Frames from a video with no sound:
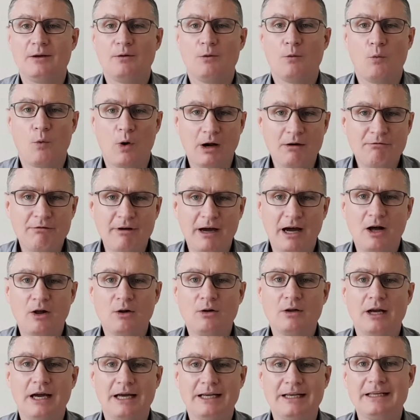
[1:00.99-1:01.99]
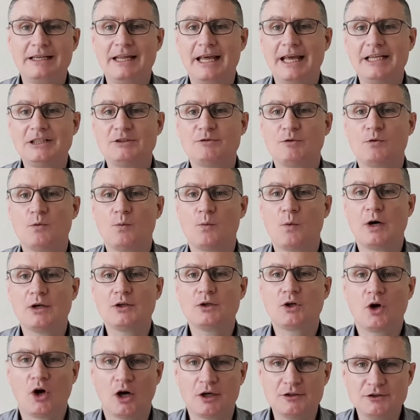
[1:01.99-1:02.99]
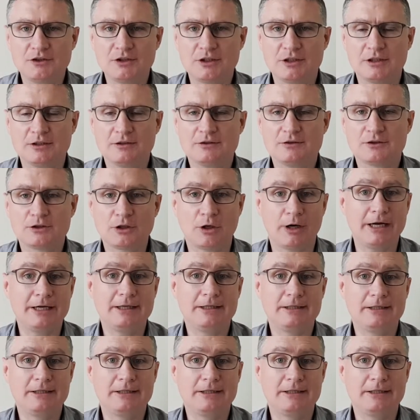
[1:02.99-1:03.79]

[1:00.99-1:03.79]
one vowel, and it ends with one consonant. So I